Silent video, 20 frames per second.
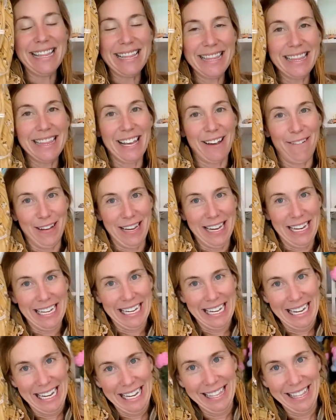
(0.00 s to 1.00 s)

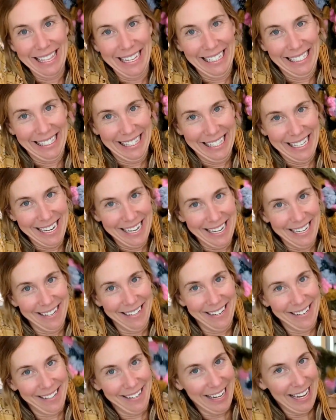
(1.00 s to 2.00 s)
living in this
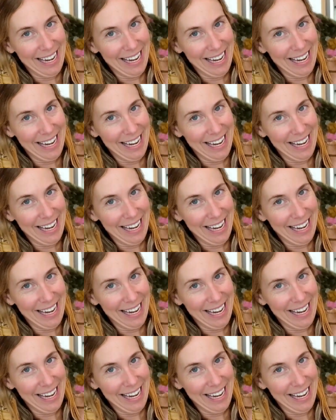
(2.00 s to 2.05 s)
thing.